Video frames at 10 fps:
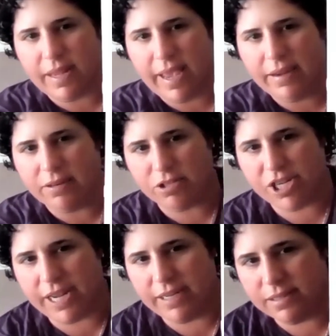anchor
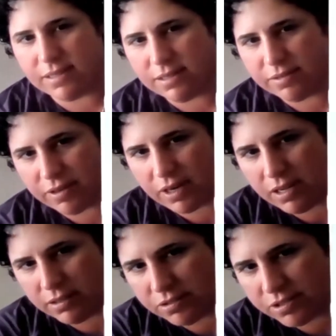chains in different
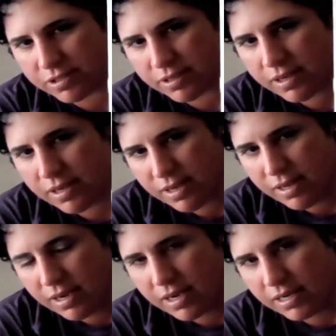colors.
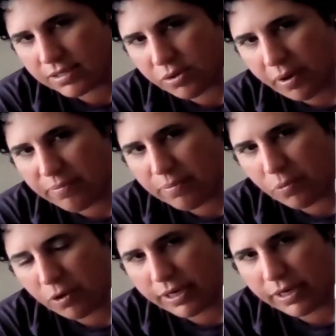So I've been
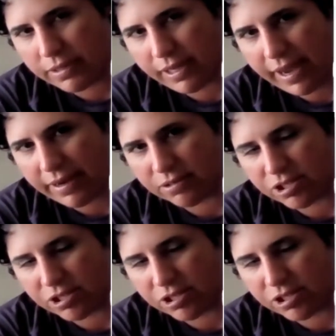working on the anchor